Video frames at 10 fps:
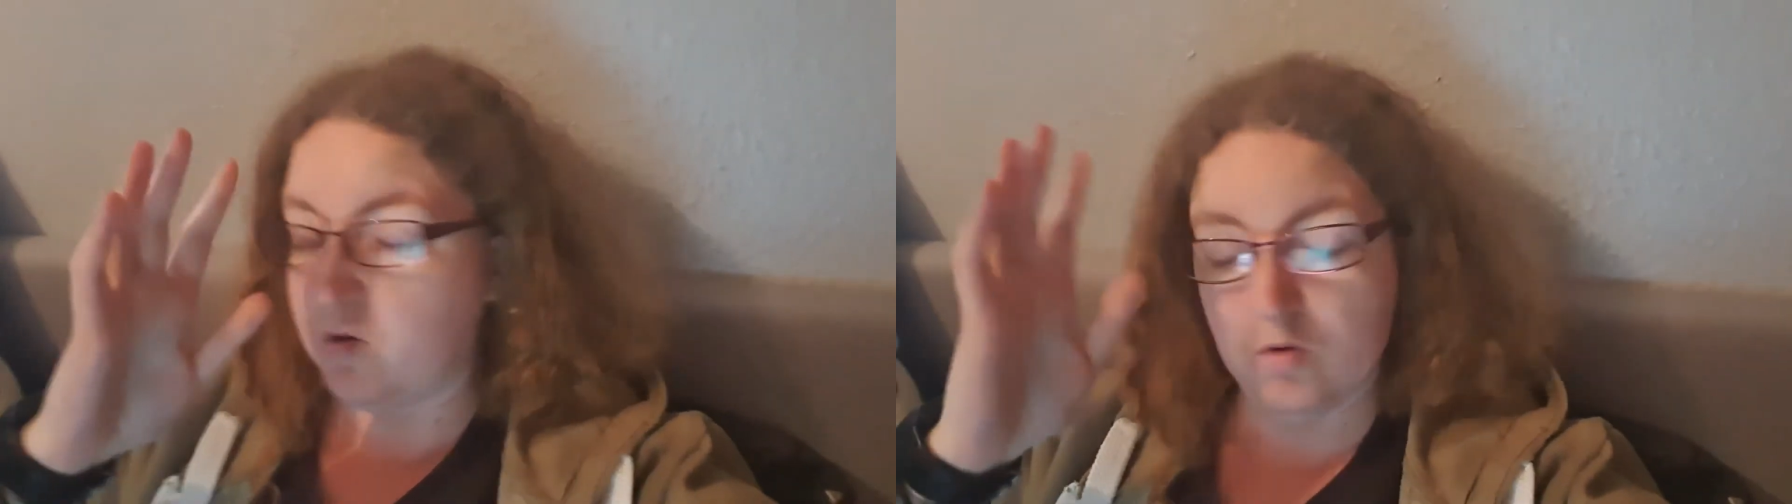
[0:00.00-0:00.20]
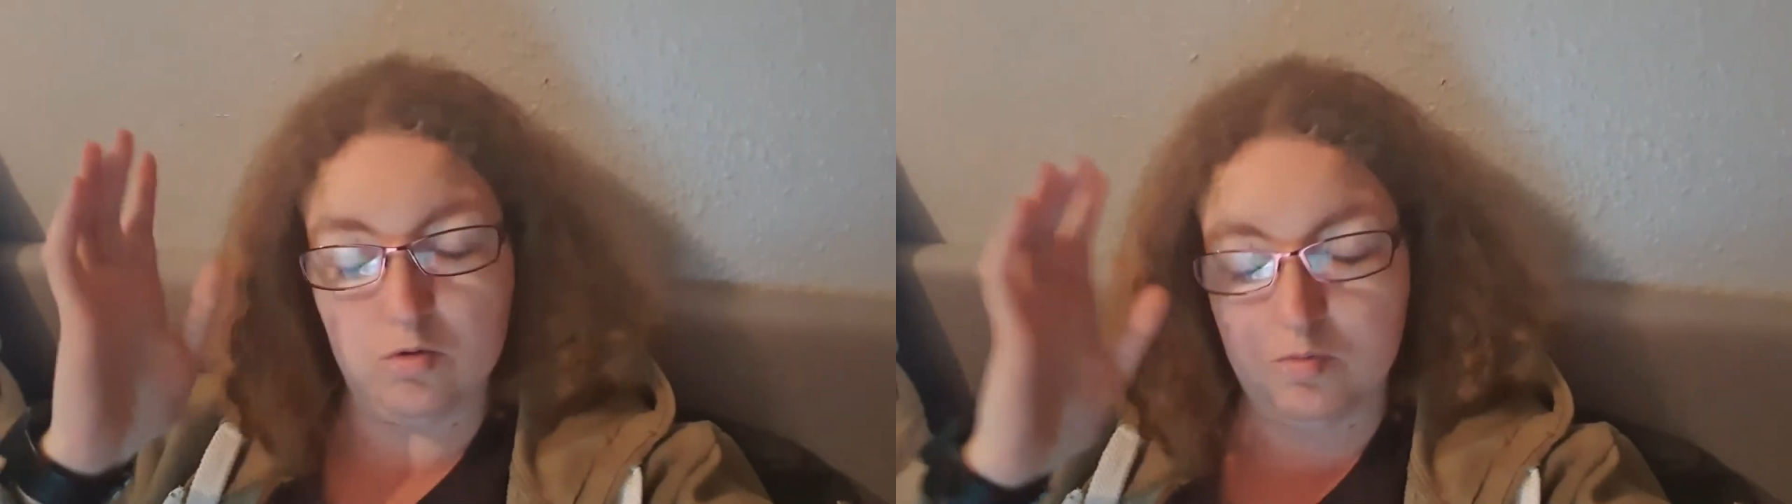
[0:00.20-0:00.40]

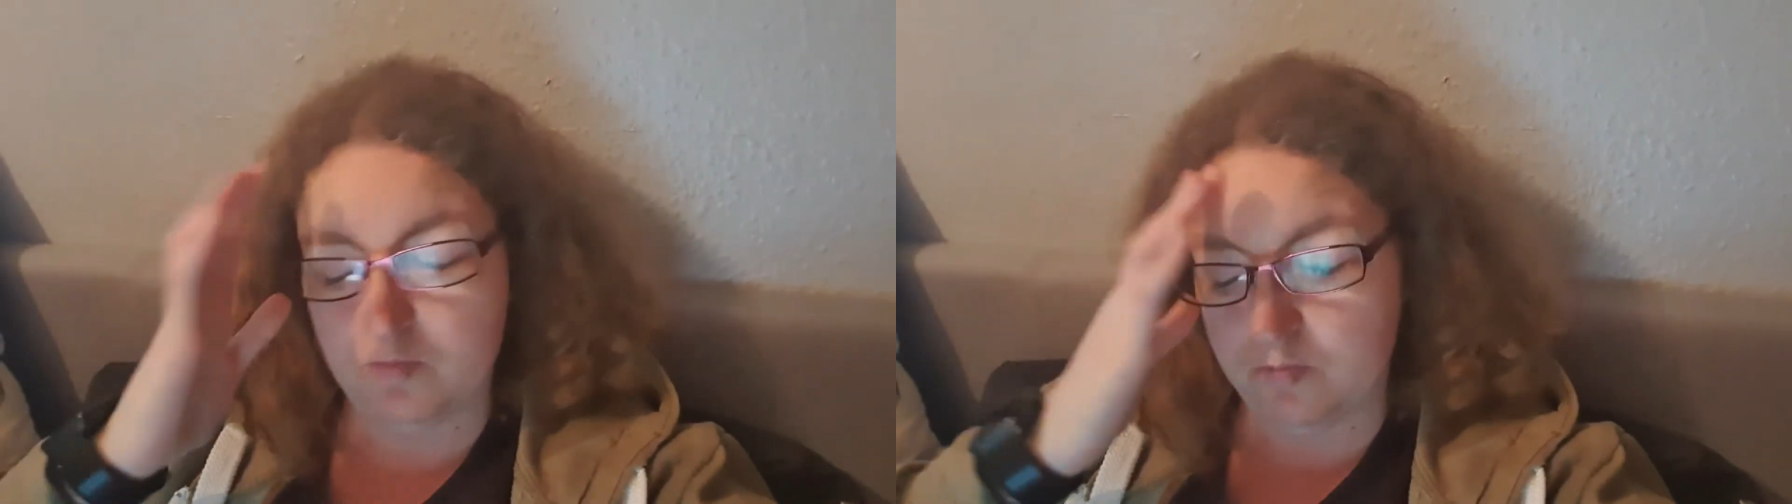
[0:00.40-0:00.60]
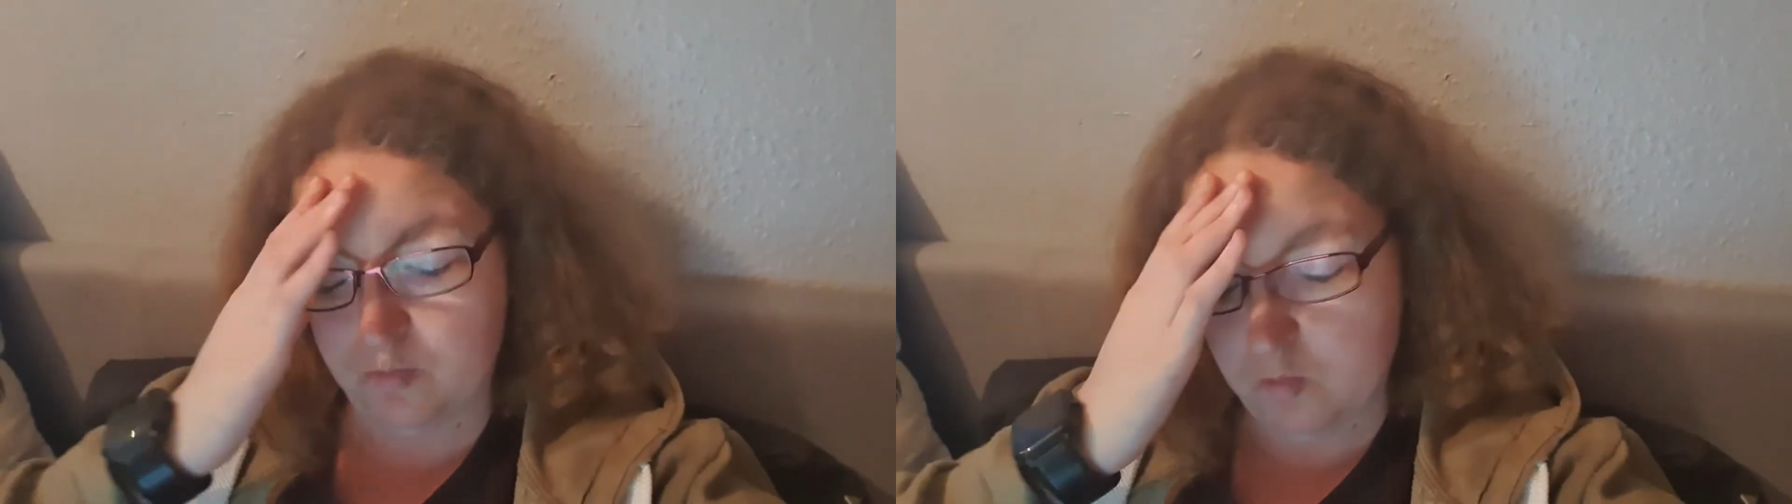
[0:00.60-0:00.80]
or
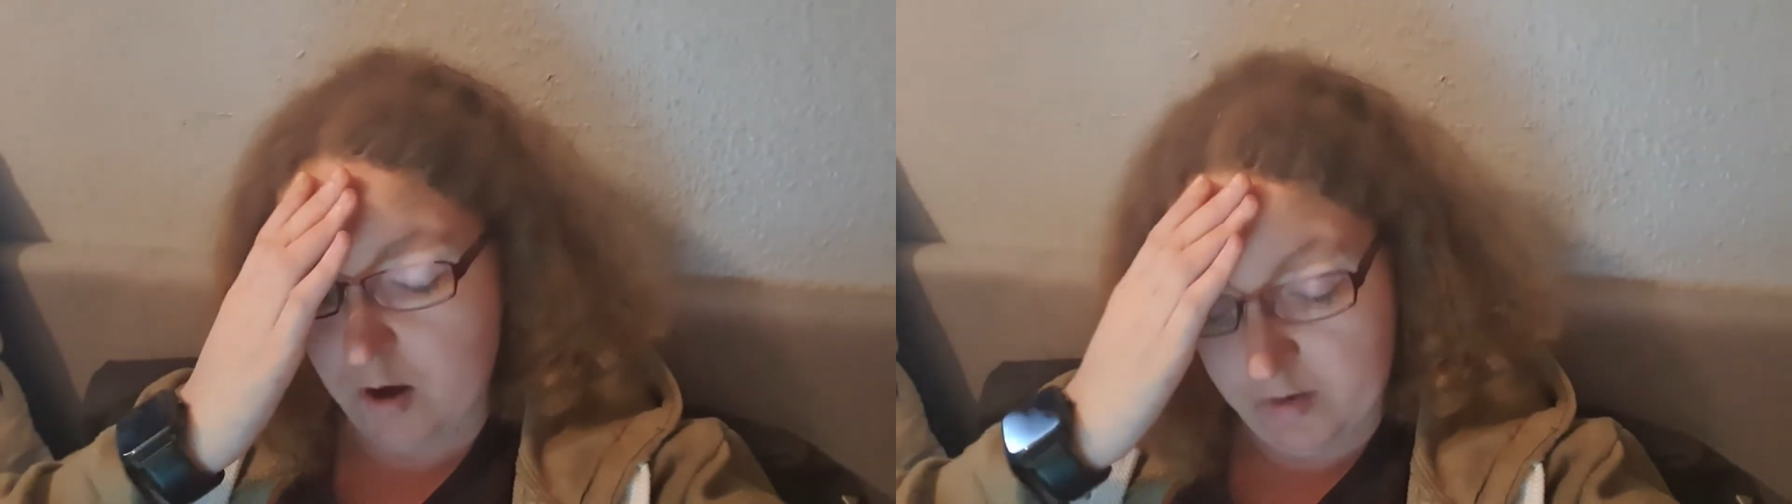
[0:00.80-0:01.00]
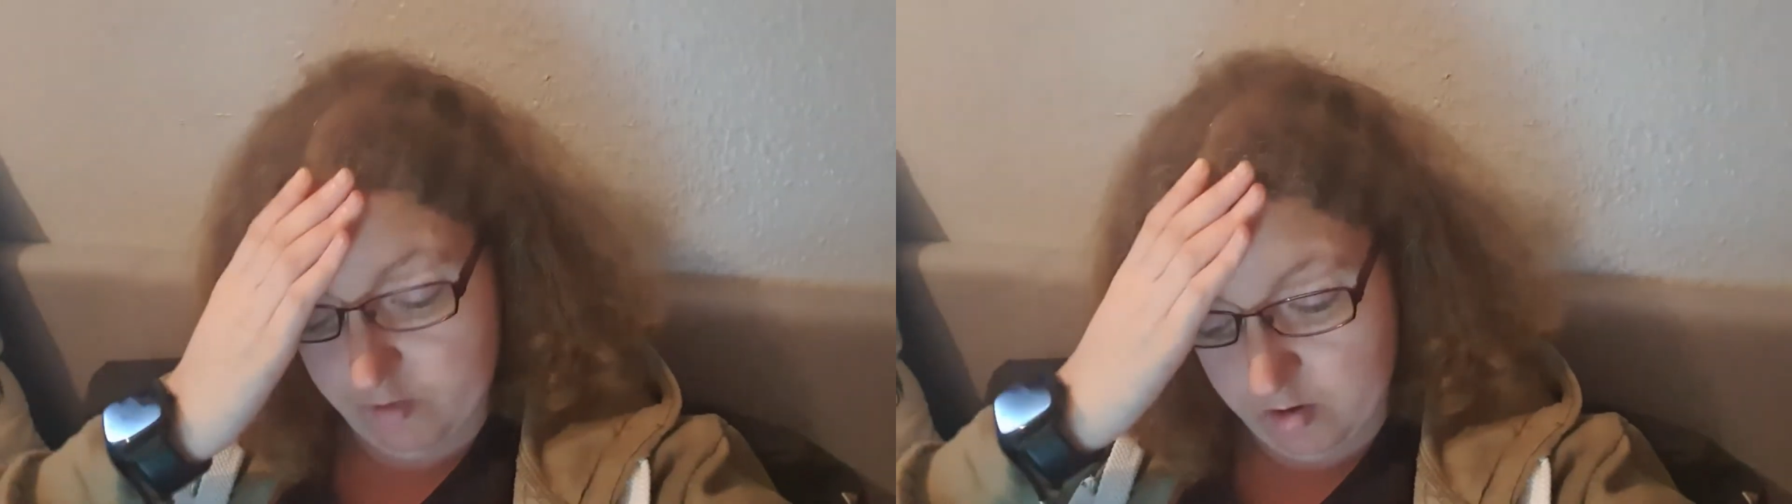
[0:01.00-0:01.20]

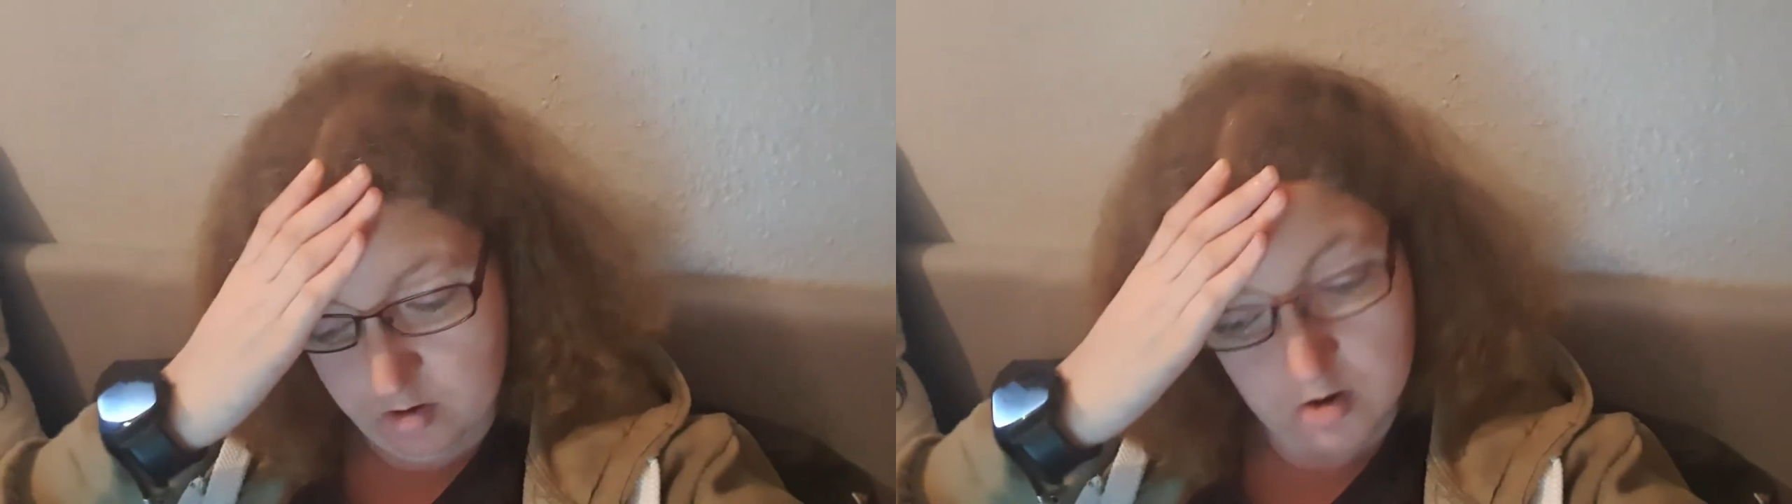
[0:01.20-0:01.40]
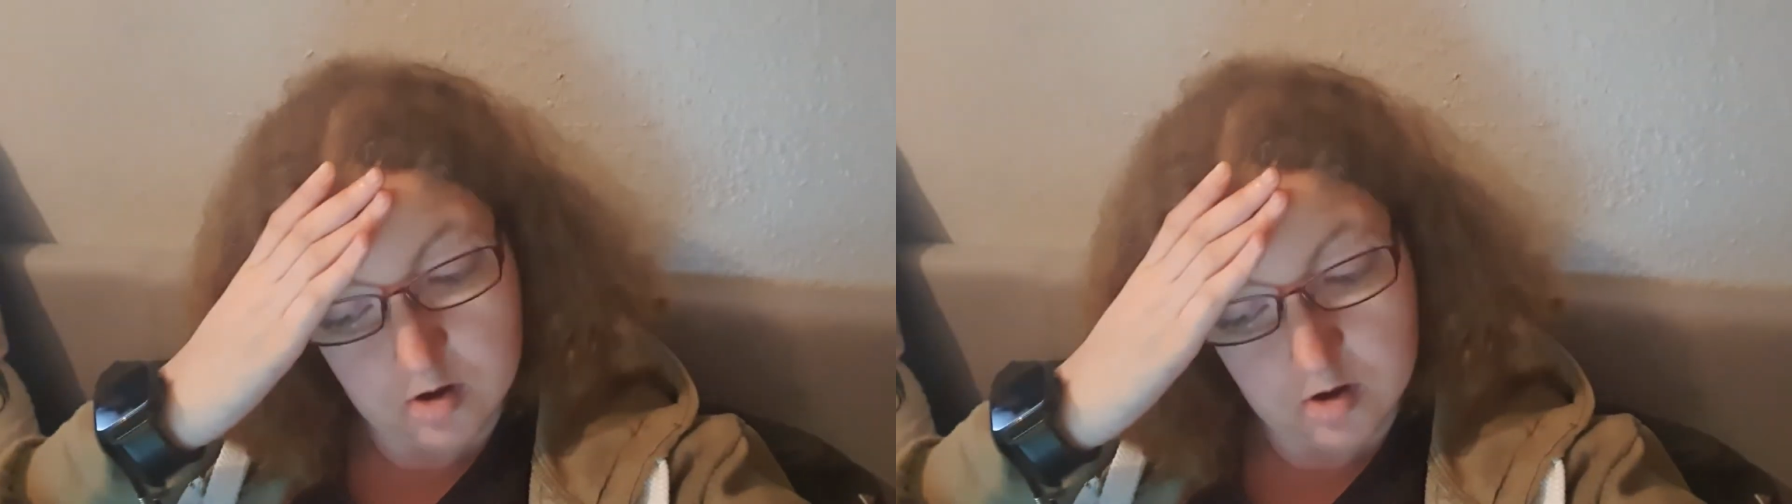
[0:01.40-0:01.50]
whatever,